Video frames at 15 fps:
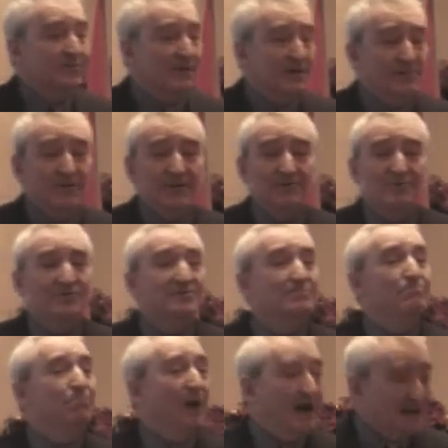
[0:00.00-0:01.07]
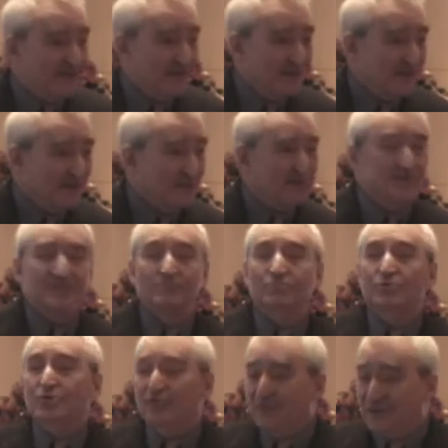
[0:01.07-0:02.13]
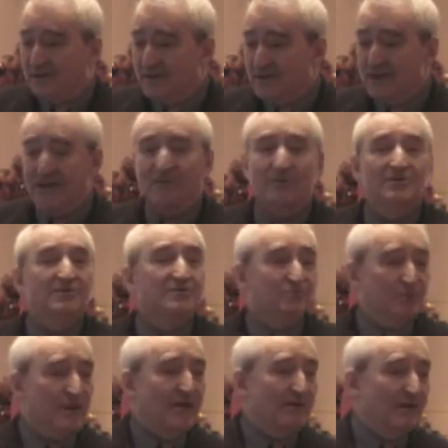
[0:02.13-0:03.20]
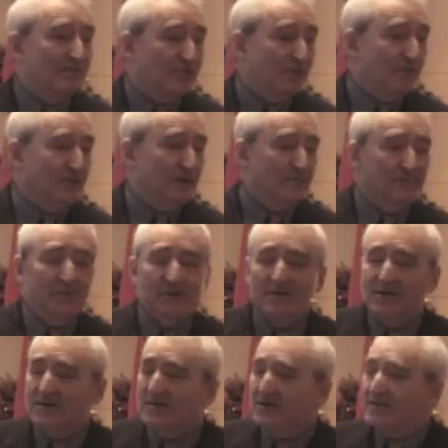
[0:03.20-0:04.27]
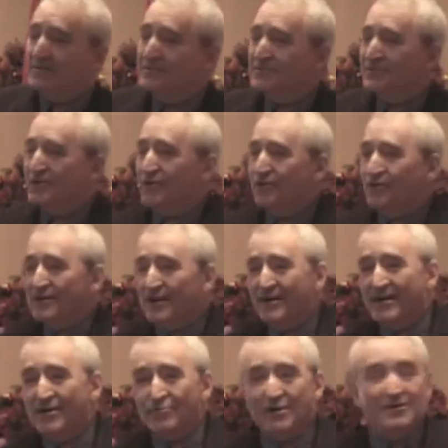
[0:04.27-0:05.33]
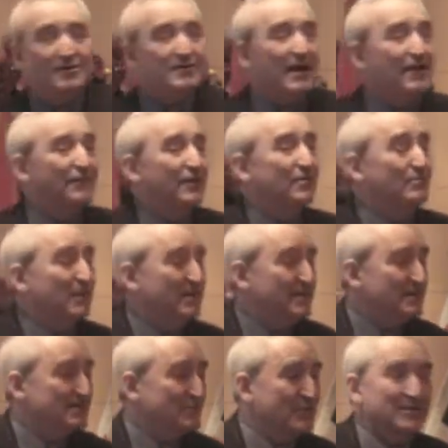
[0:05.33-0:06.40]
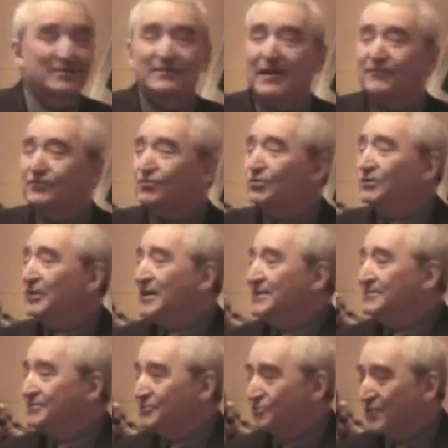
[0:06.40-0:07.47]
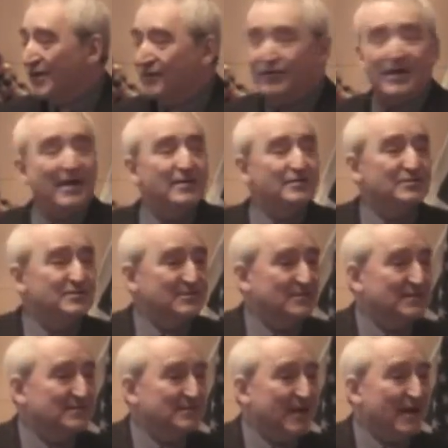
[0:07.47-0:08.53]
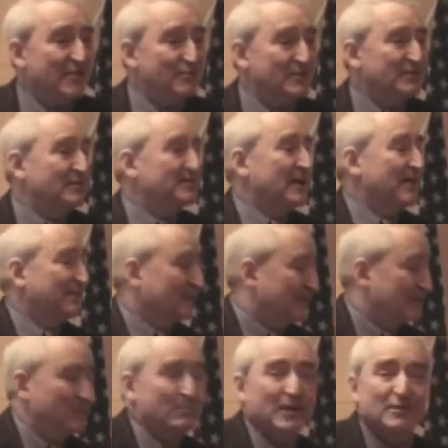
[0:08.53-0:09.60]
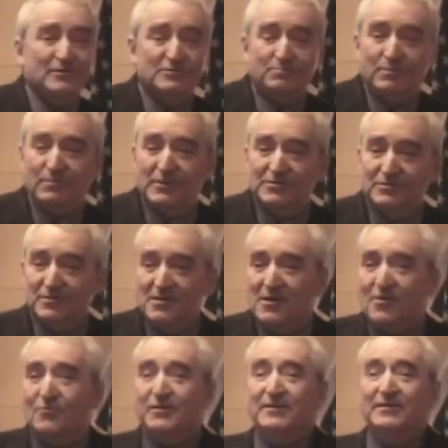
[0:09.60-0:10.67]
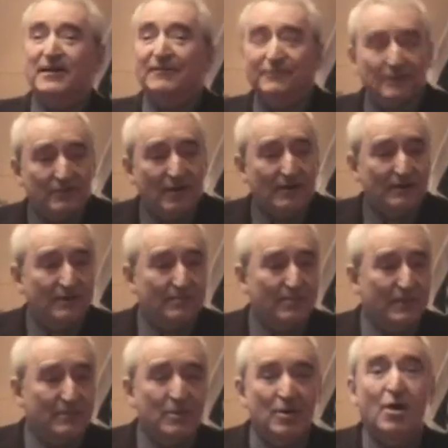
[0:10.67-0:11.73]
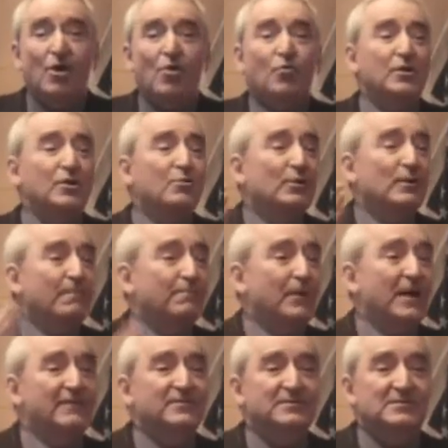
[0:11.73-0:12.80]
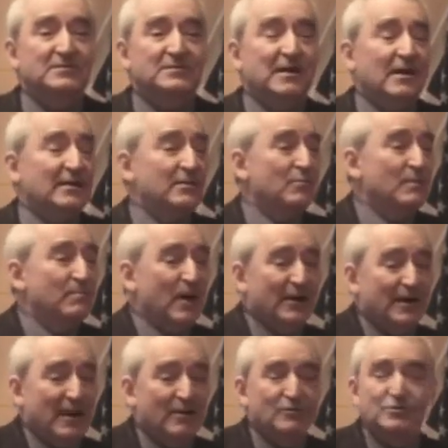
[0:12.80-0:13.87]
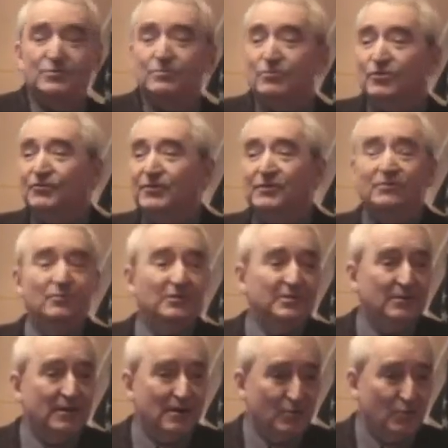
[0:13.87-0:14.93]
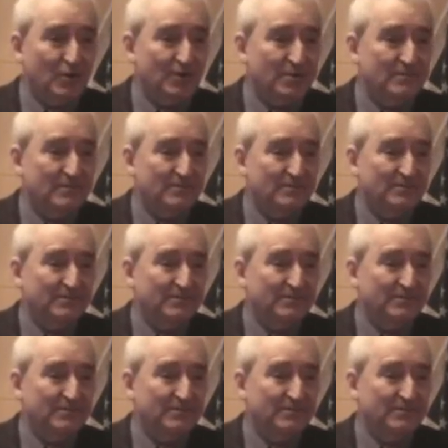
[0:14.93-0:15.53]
it with anybody. We just bought it. We just moved in, and we just ran our program. So we didn't have committees. We didn't have to relate to every agency in town. We didn't have to get the mayor's permission. We didn't have to talk to the premier. We were a private society. We bought a house, we moved in, and we did our work.